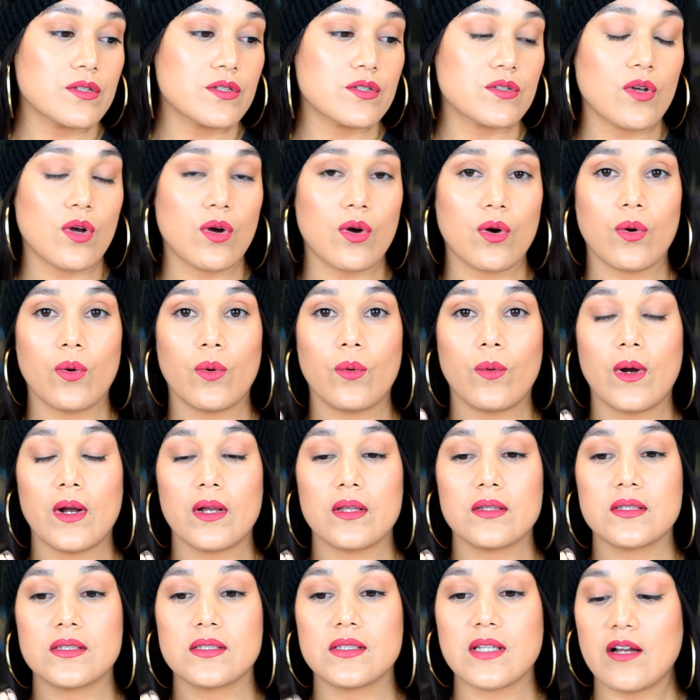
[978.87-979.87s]
So
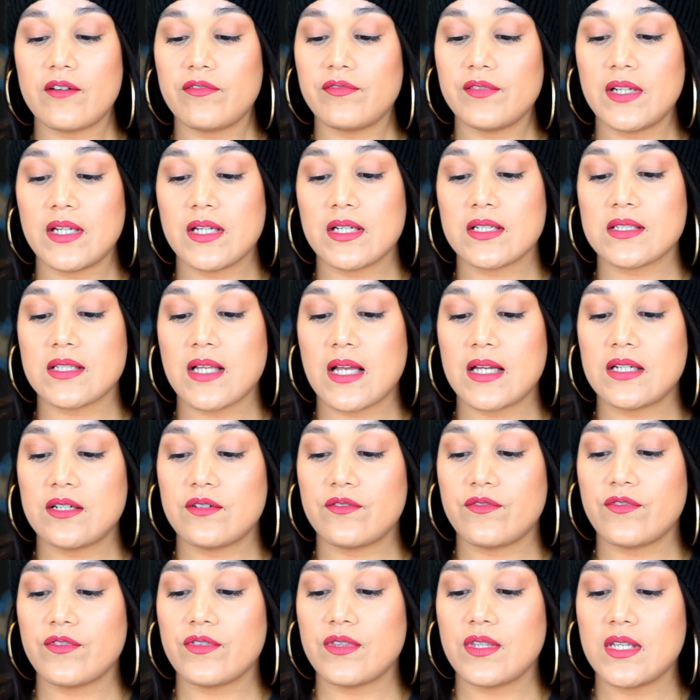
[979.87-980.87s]
definitely
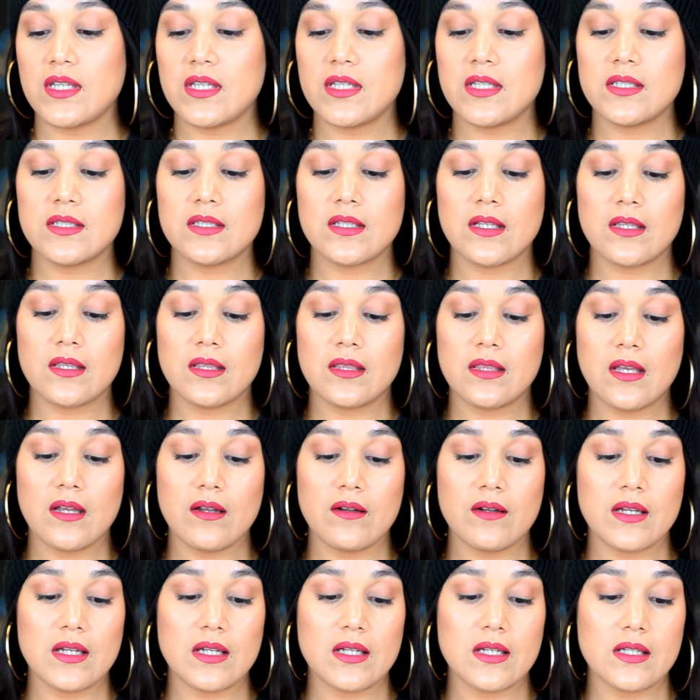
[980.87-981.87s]
excited for these.
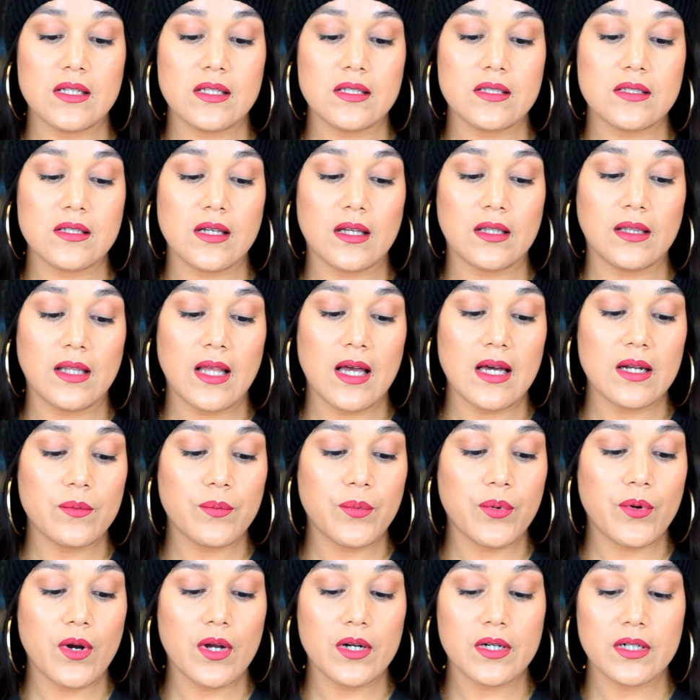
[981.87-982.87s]
There is a lot
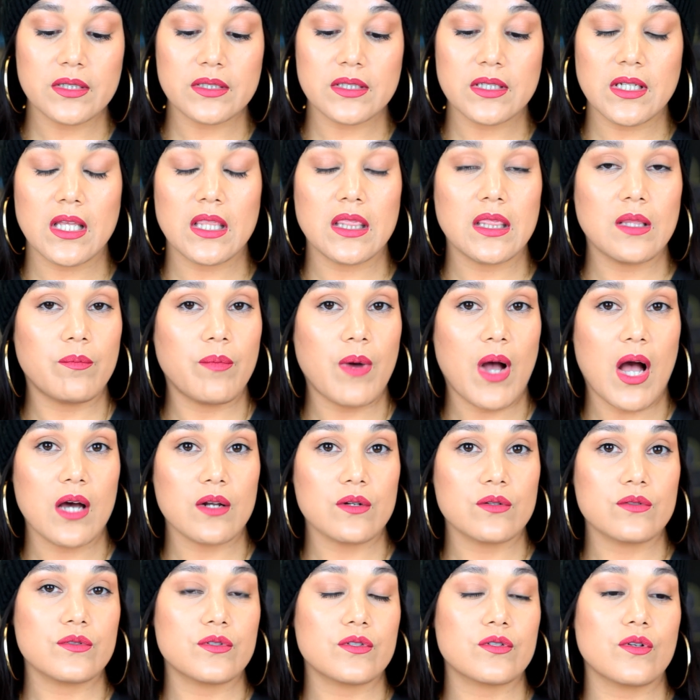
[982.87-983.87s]
of product in the
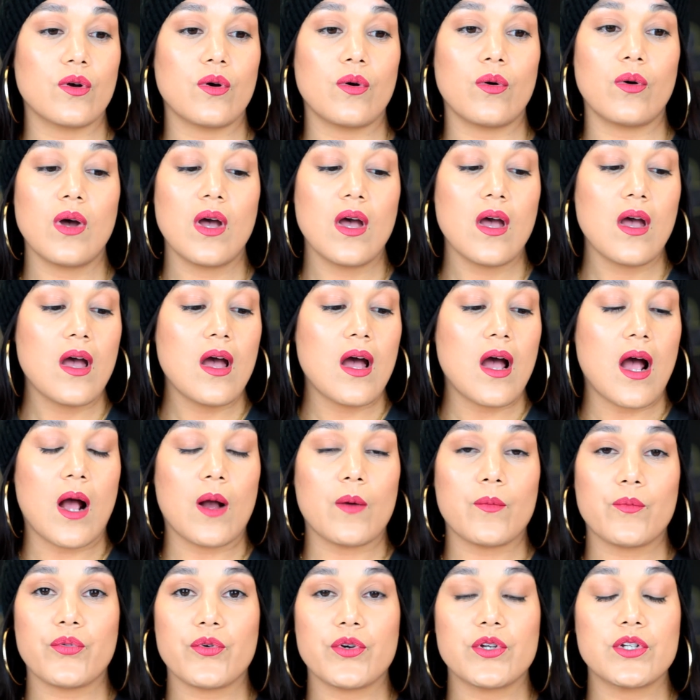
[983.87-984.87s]
bottle, so
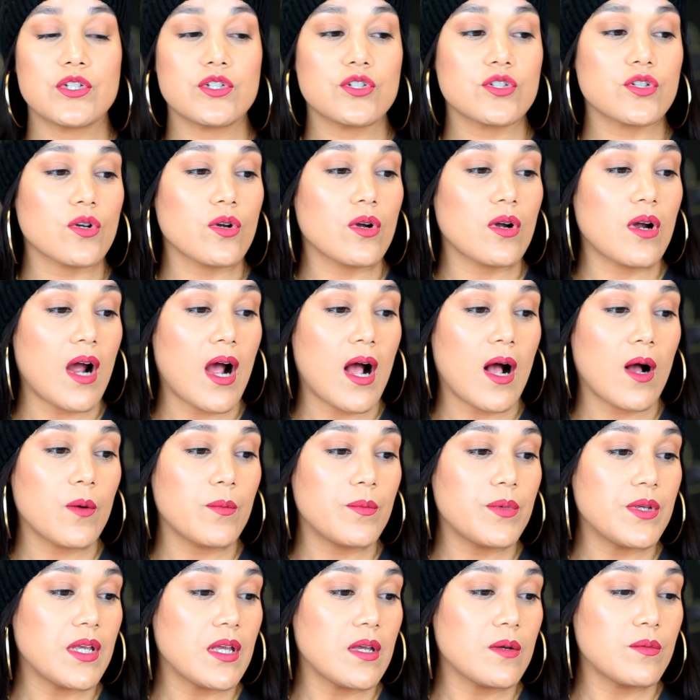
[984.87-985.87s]
I'm pretty sure I'll
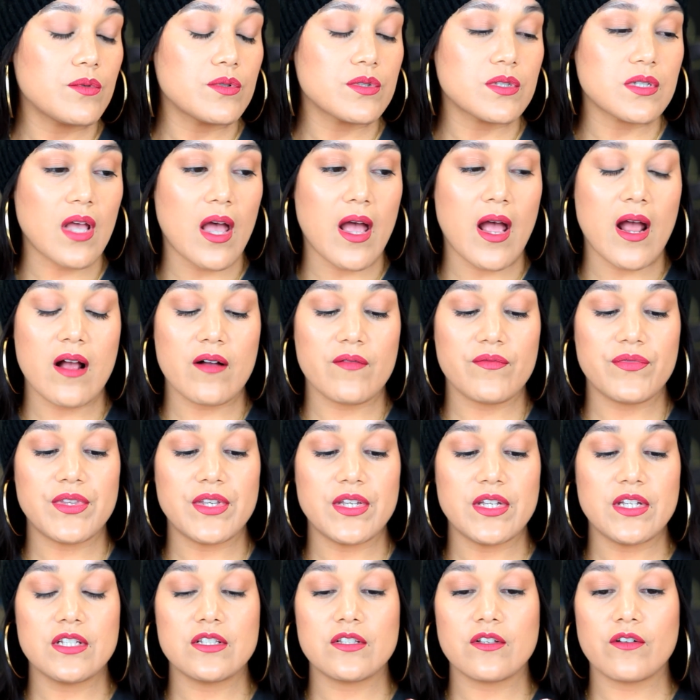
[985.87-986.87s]
be able to have
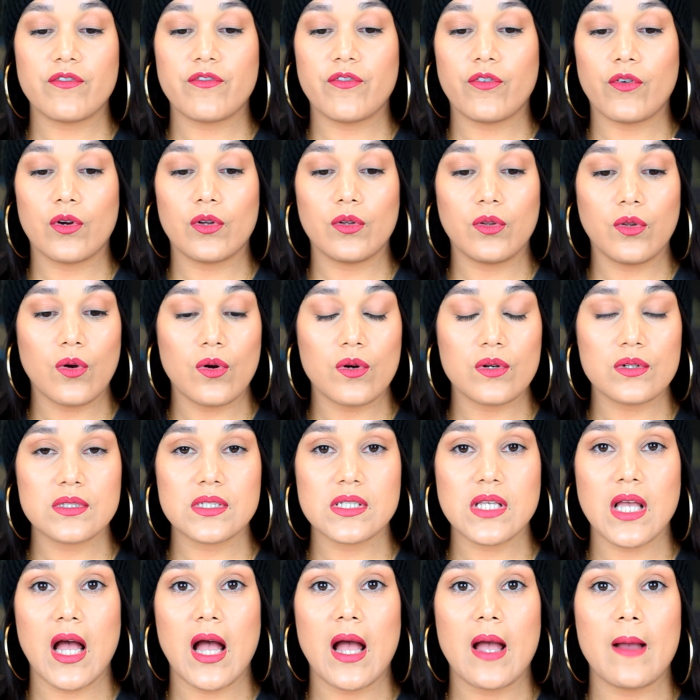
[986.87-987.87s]
these for a long
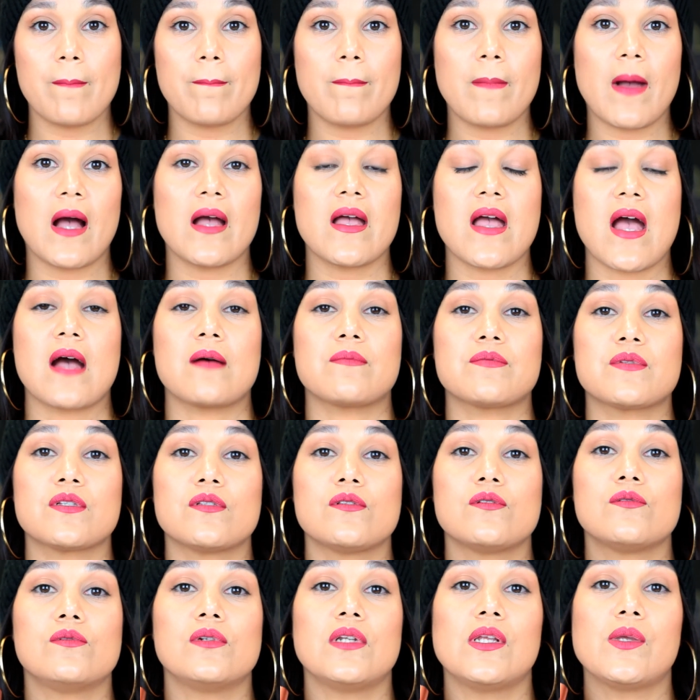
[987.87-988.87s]
time. I
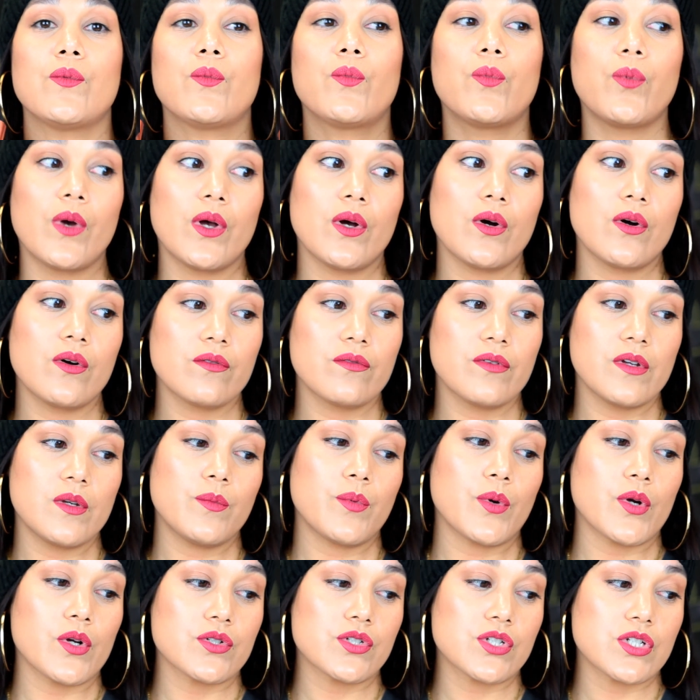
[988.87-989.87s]
absolutely will
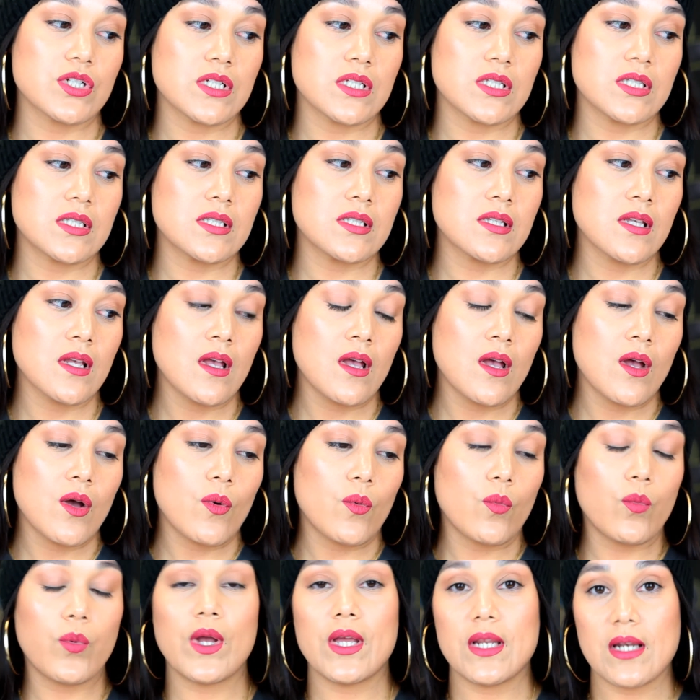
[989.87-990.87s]
repurchase
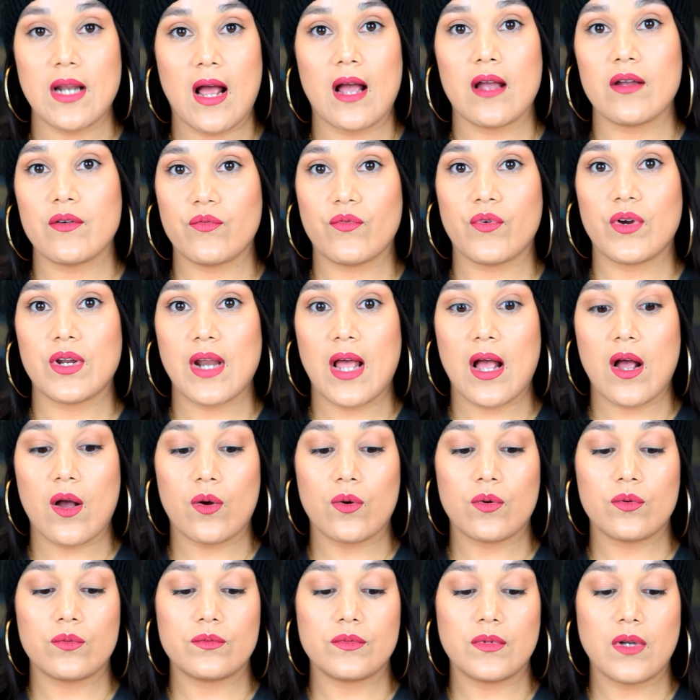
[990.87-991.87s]
when I run
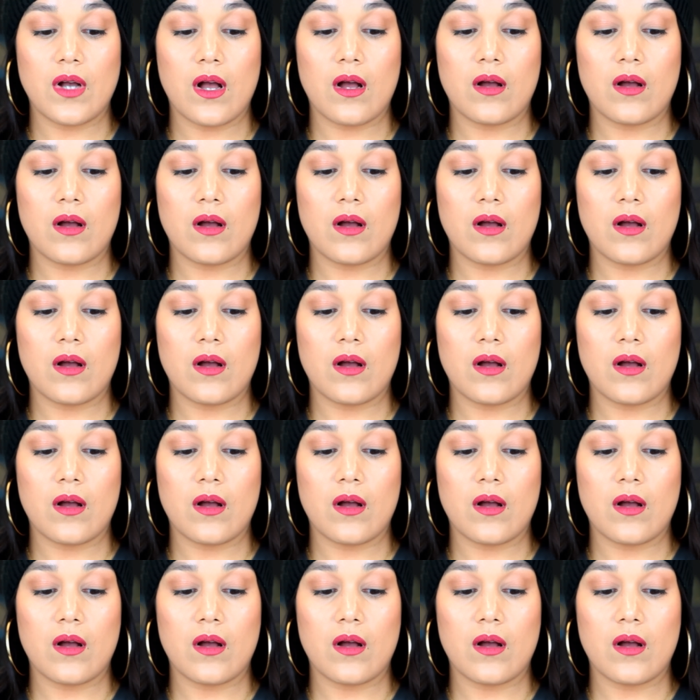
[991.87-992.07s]
out.